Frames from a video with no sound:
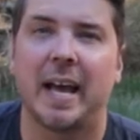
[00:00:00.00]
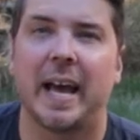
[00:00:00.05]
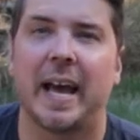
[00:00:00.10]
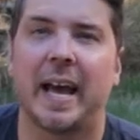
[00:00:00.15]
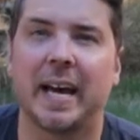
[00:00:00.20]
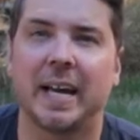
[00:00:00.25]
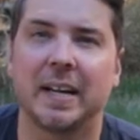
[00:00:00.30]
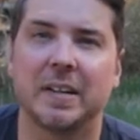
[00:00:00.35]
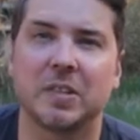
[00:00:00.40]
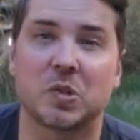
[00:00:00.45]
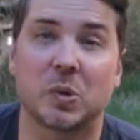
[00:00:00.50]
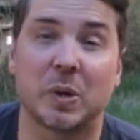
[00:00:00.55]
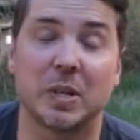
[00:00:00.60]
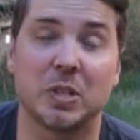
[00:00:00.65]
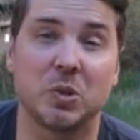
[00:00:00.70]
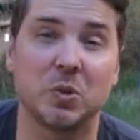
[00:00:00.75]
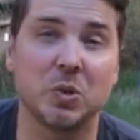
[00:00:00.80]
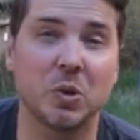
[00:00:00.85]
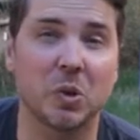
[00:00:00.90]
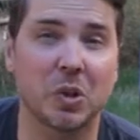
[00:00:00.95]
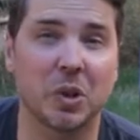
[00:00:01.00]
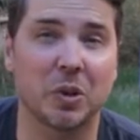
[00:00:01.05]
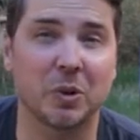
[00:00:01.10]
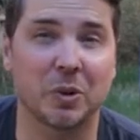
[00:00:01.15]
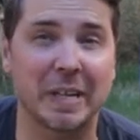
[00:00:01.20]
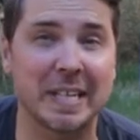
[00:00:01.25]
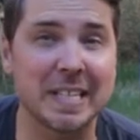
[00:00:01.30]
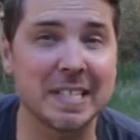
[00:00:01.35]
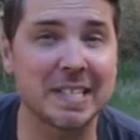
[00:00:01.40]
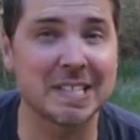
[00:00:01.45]
And so I do know that
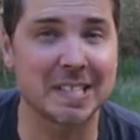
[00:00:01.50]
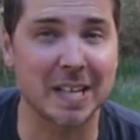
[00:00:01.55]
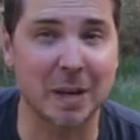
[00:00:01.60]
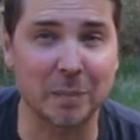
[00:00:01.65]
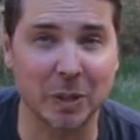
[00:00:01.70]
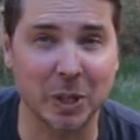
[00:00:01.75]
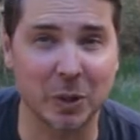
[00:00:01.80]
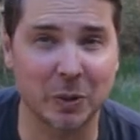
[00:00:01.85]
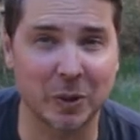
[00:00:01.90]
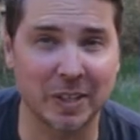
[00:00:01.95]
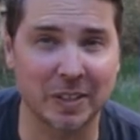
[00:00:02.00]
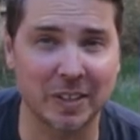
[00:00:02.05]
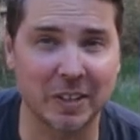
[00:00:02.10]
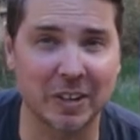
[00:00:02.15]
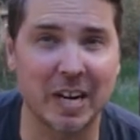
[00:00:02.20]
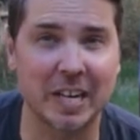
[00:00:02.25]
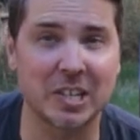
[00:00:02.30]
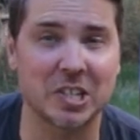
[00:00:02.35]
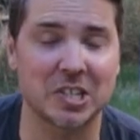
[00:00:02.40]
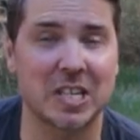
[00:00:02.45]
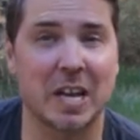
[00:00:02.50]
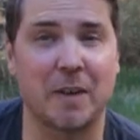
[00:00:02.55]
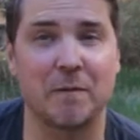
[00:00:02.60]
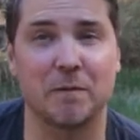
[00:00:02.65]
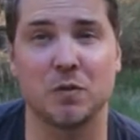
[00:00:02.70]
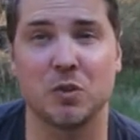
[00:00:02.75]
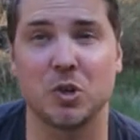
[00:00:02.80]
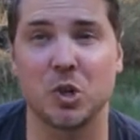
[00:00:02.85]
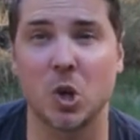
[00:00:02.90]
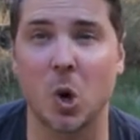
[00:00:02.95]
there is some liquid in there. I just
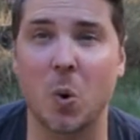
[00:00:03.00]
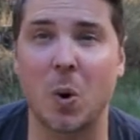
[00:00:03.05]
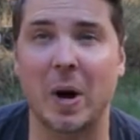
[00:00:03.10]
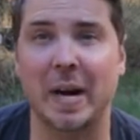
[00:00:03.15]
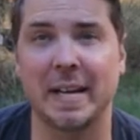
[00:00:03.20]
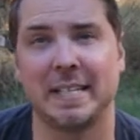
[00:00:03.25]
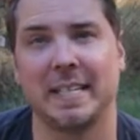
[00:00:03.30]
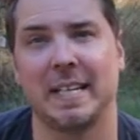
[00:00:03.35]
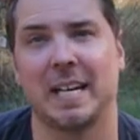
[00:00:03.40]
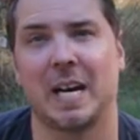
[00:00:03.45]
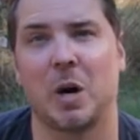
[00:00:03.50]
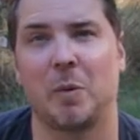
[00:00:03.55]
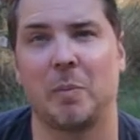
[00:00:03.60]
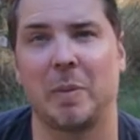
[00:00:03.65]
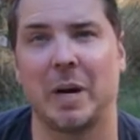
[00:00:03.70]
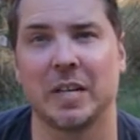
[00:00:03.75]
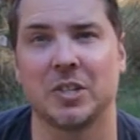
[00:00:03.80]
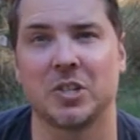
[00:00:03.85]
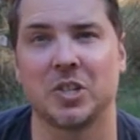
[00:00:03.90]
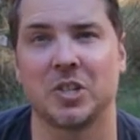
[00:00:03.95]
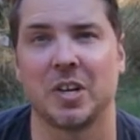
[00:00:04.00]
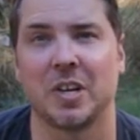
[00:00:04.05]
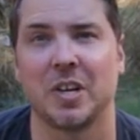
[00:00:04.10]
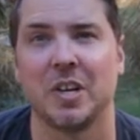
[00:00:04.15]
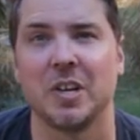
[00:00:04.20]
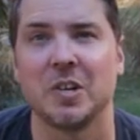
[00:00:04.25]
have no idea how much.